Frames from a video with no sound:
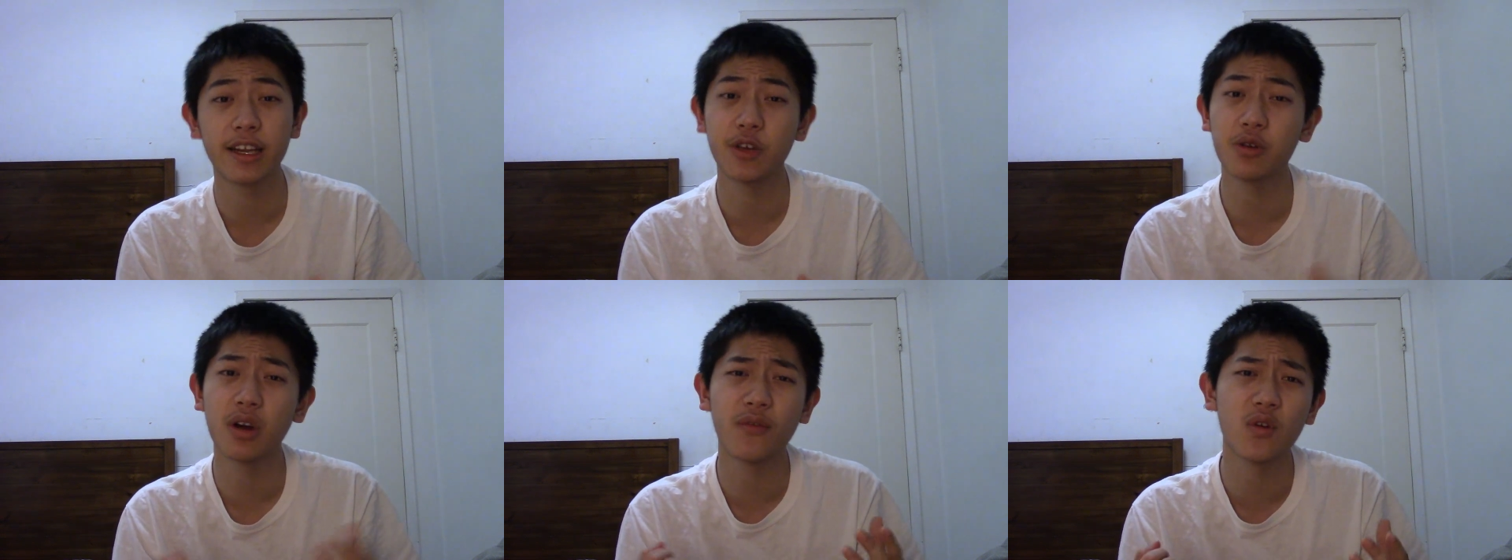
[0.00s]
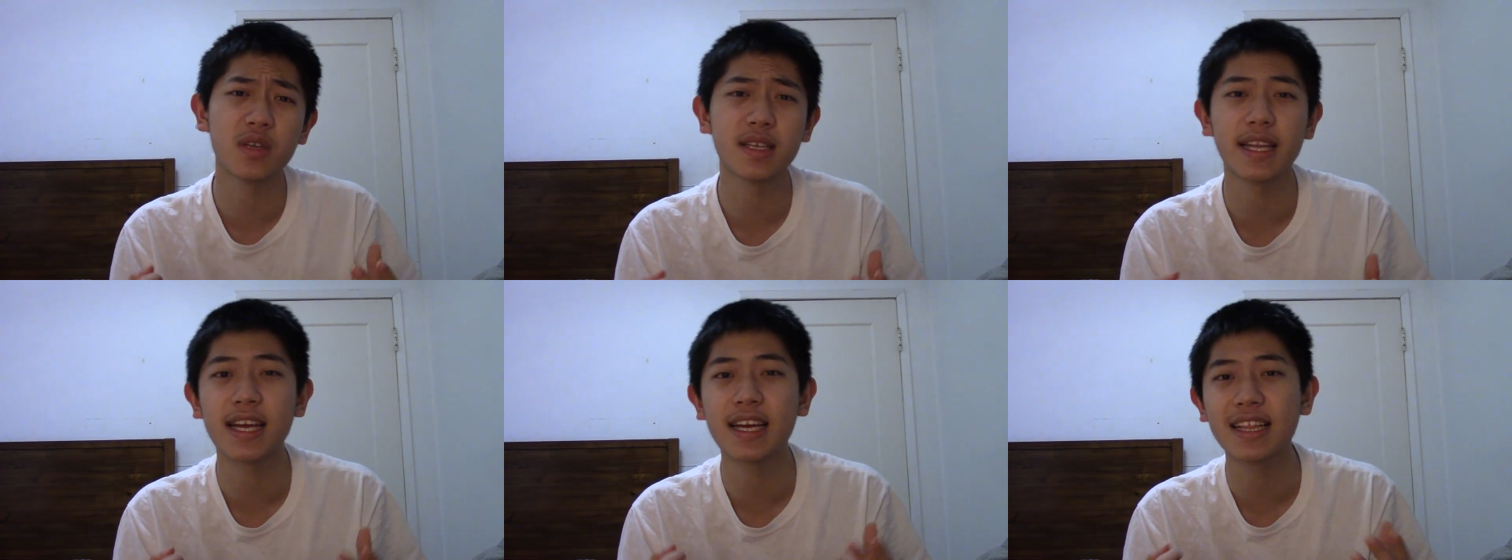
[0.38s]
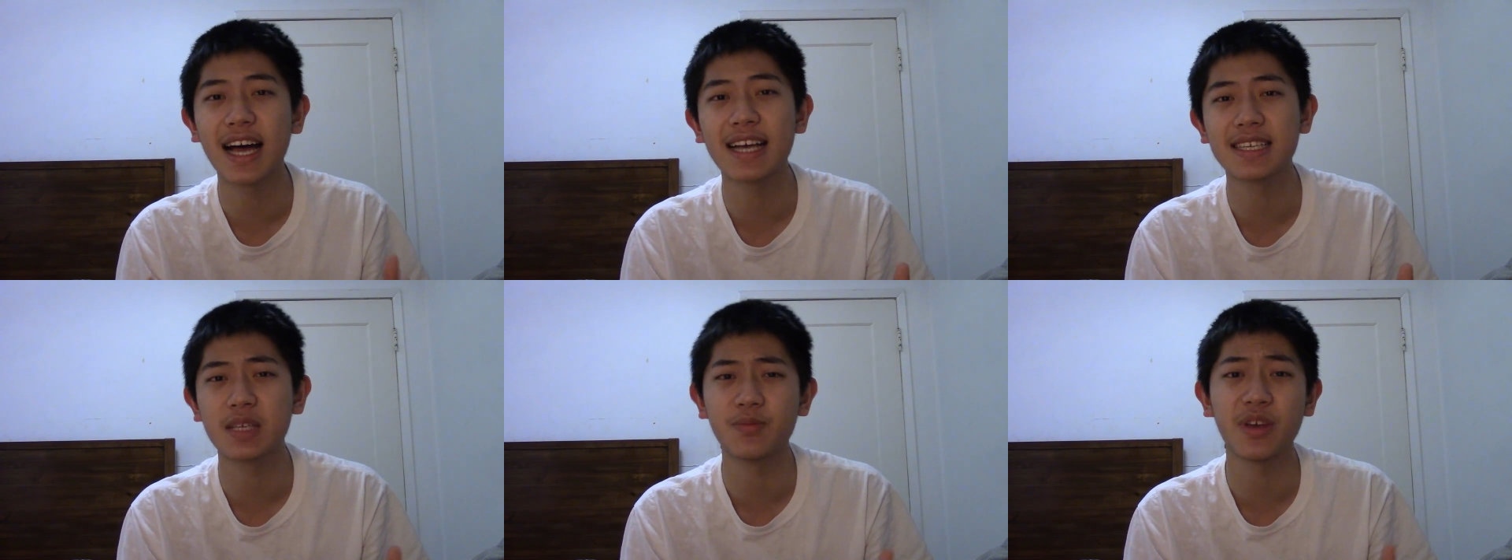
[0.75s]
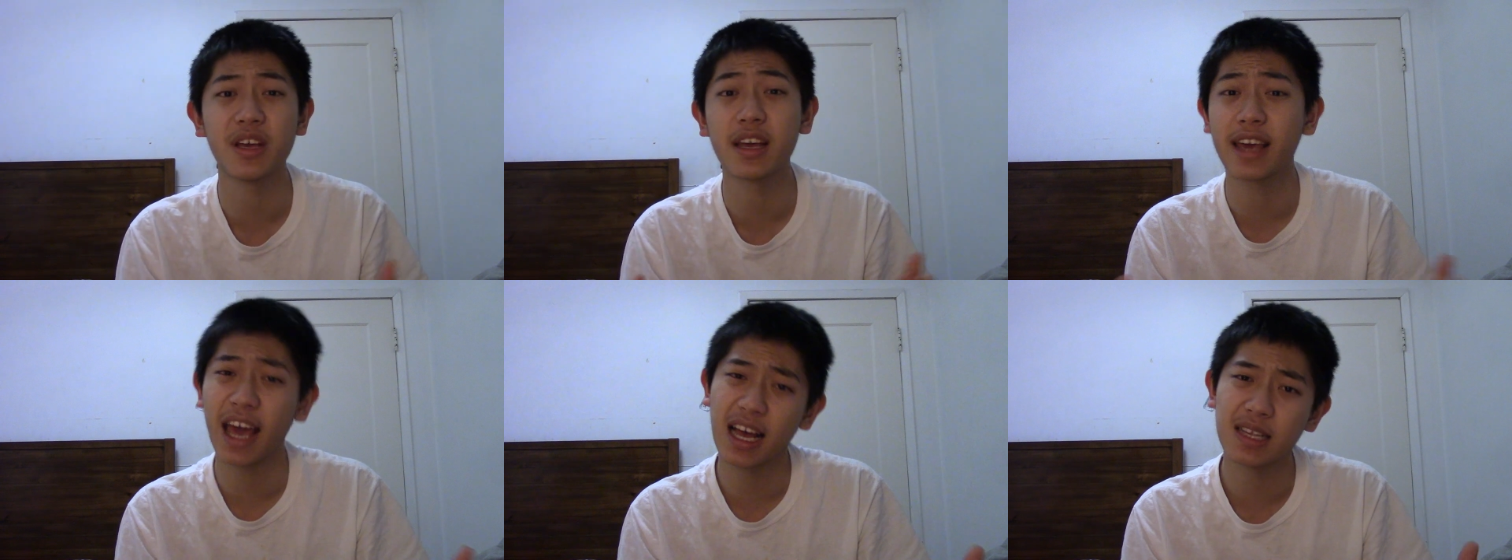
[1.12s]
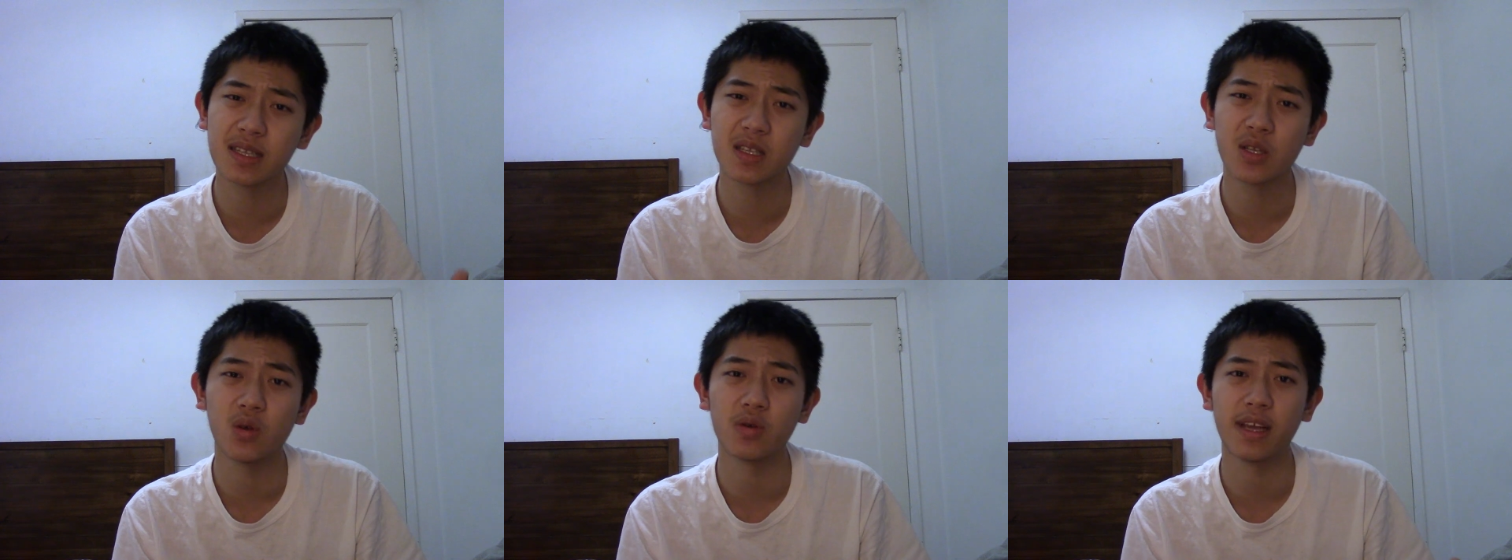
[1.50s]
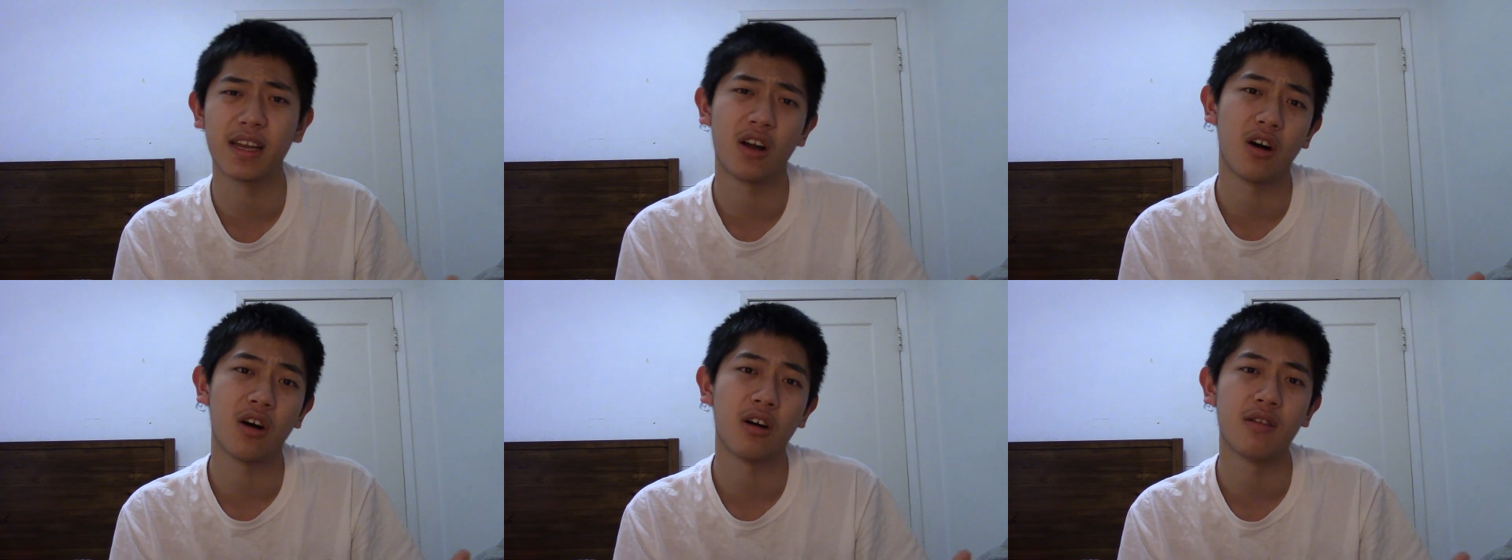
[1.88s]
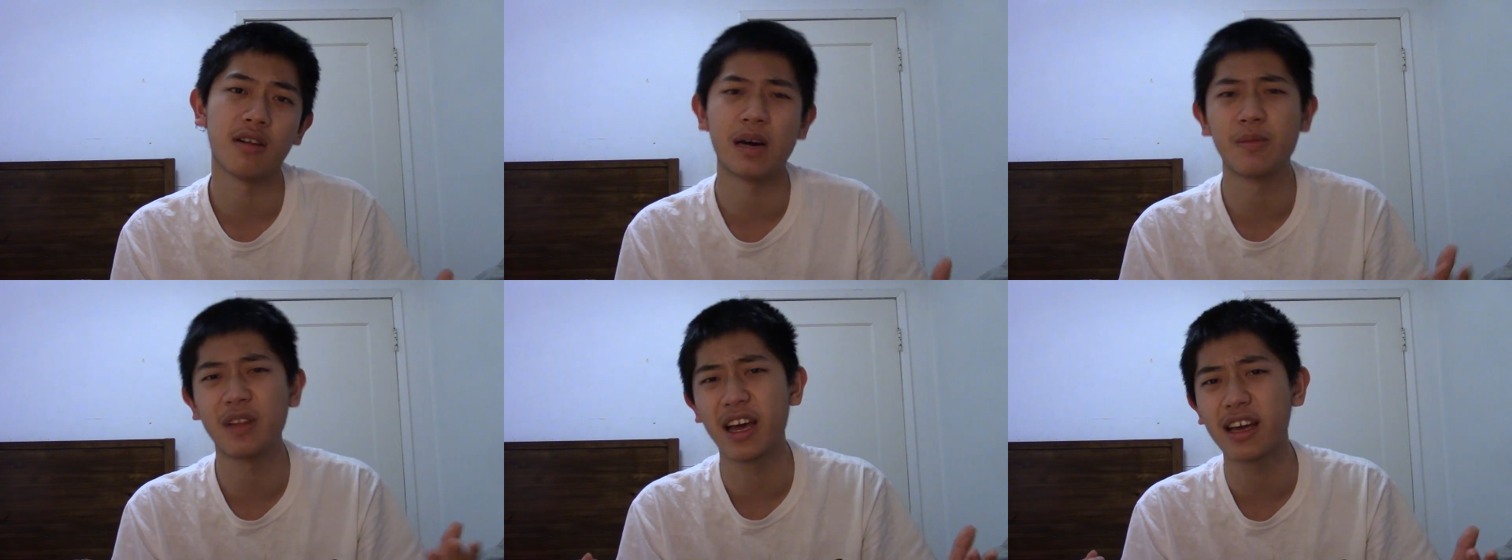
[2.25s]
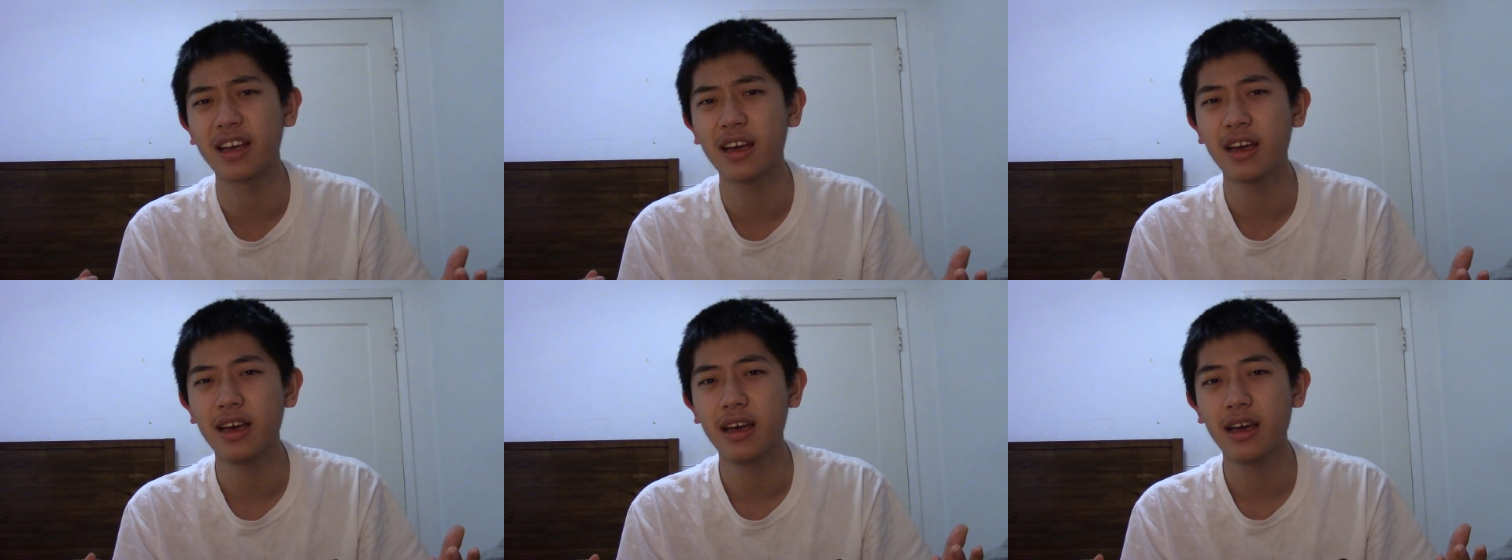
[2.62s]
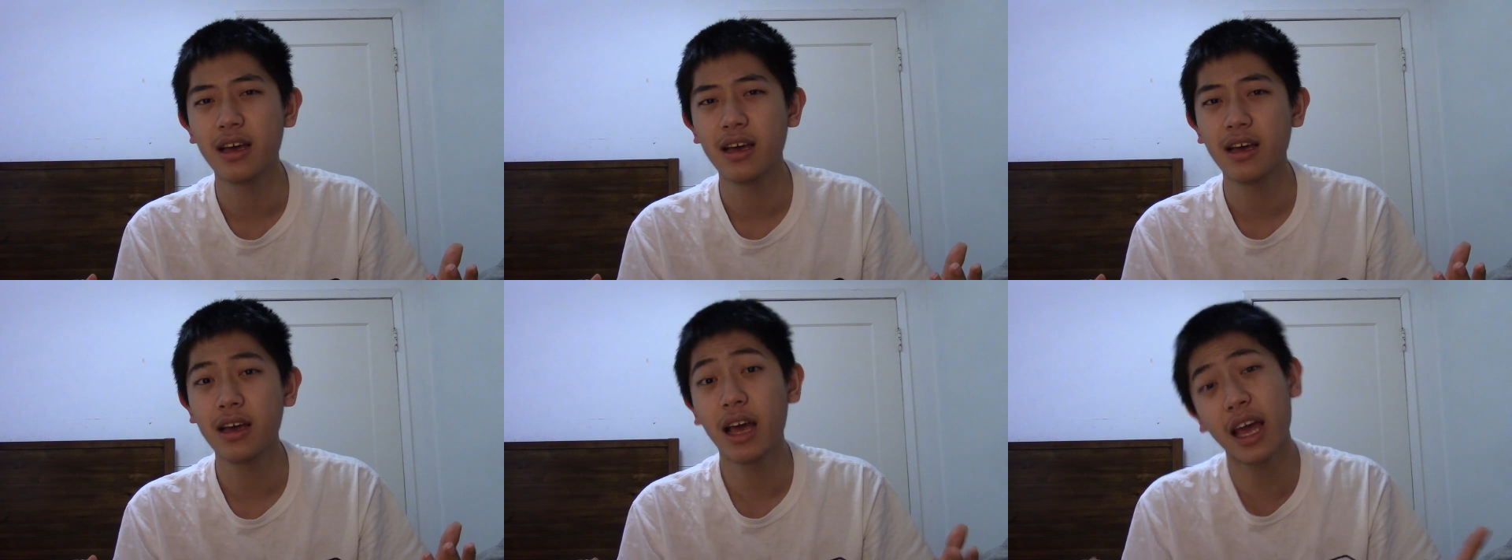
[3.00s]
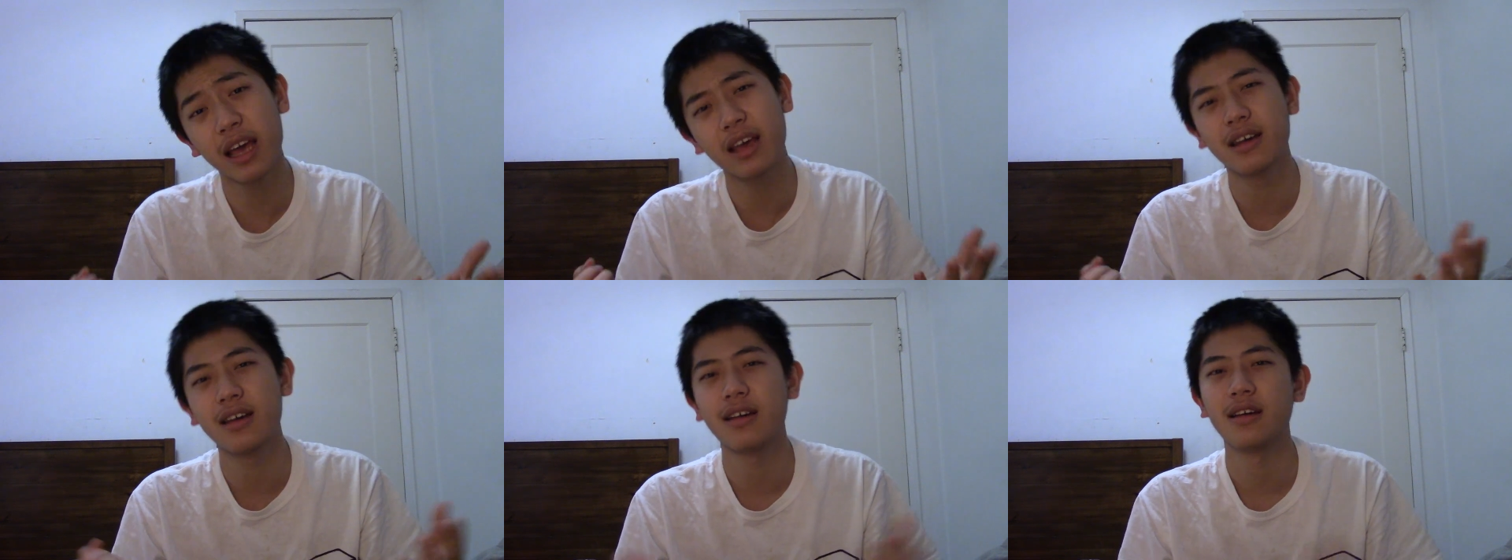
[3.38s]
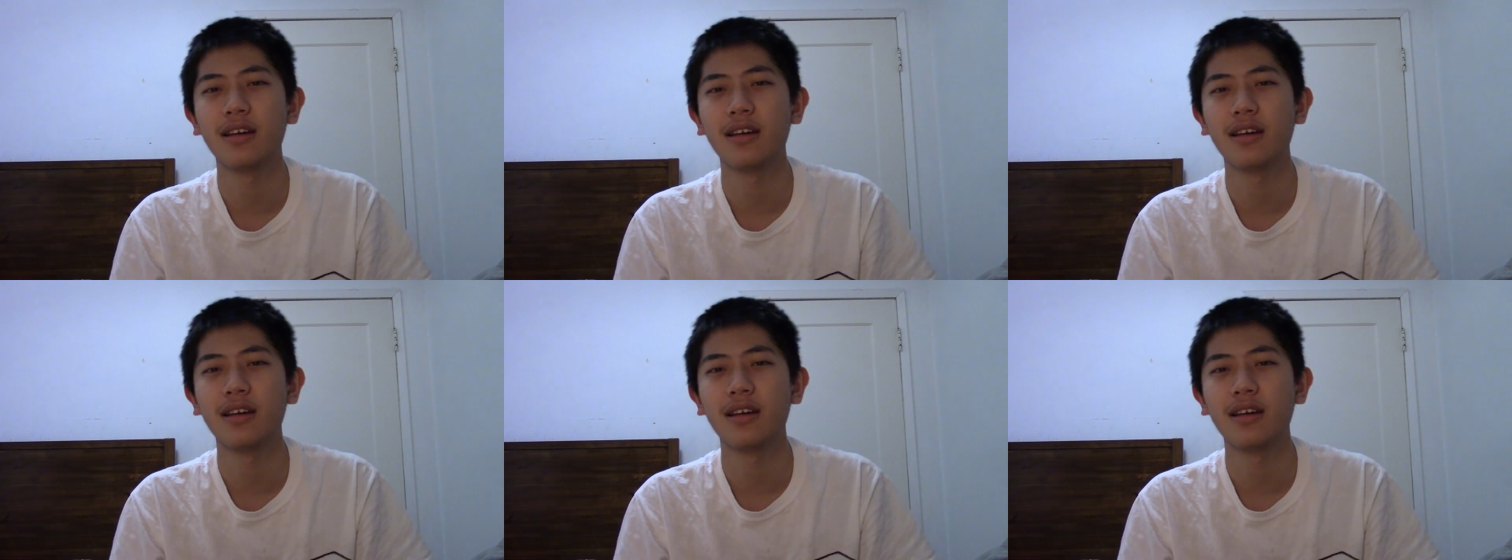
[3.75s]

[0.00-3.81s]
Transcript: university classes being cancelled and all, I'm like, hey,